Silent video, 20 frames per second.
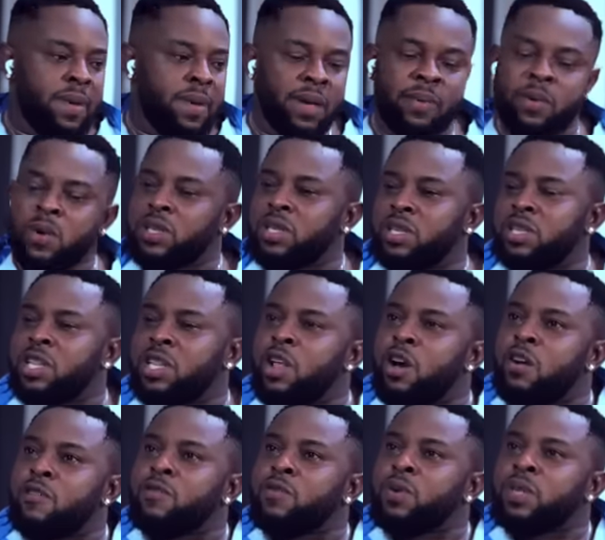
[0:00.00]
Hey, what is
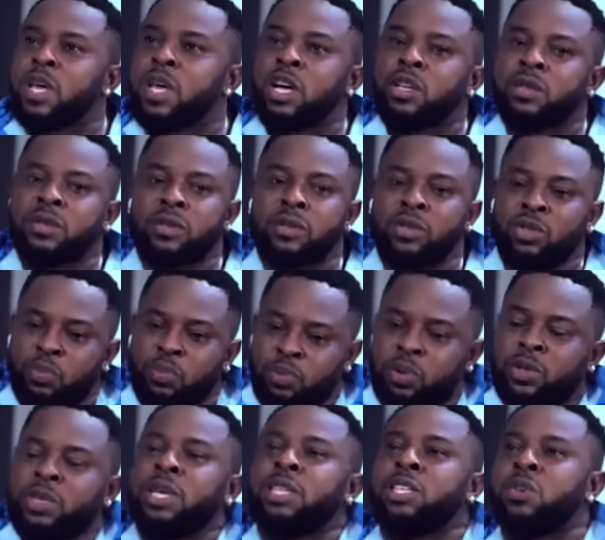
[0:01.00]
love without you
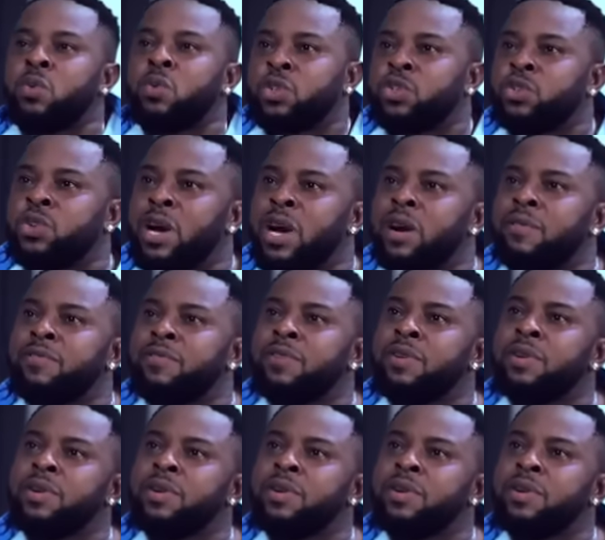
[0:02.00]
protecting what you have?